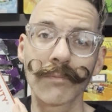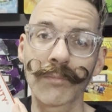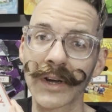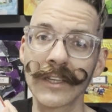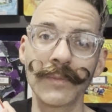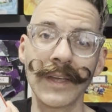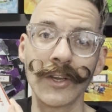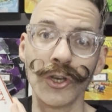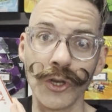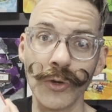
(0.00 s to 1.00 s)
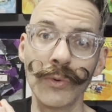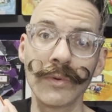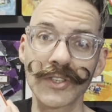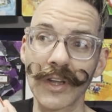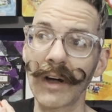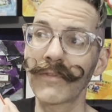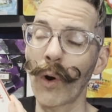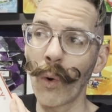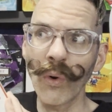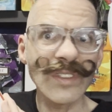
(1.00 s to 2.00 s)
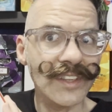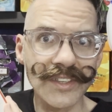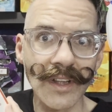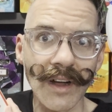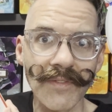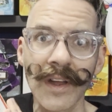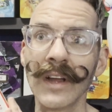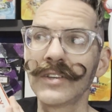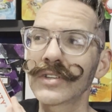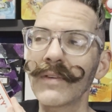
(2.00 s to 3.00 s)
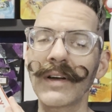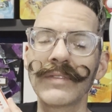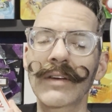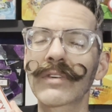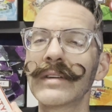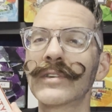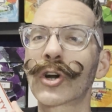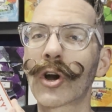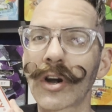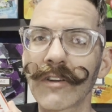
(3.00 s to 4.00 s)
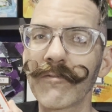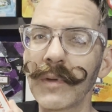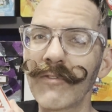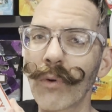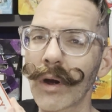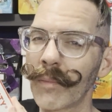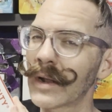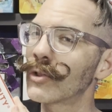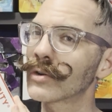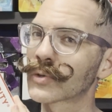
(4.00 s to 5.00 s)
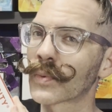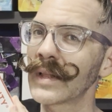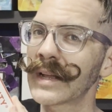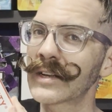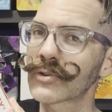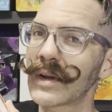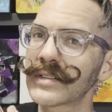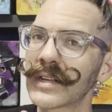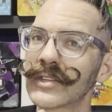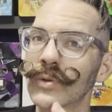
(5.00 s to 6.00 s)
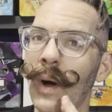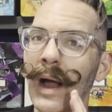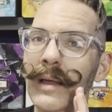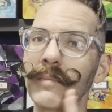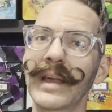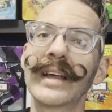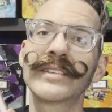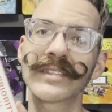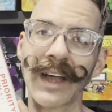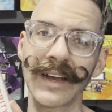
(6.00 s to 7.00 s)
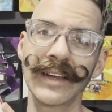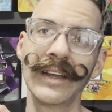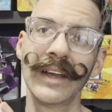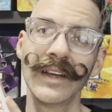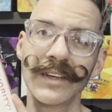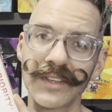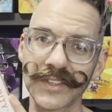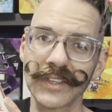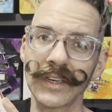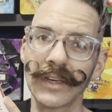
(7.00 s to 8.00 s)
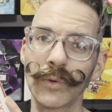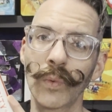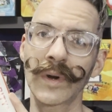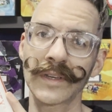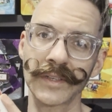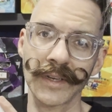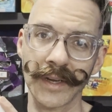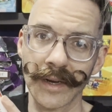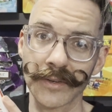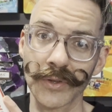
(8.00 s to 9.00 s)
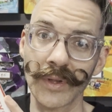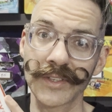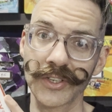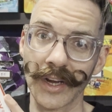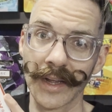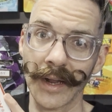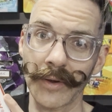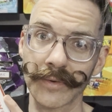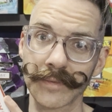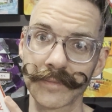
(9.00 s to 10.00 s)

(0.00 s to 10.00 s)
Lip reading: brings me new stuff, old stuff I've never even heard of before, but it looks really interesting, so I'm excited to see what is in here. So let's check it out.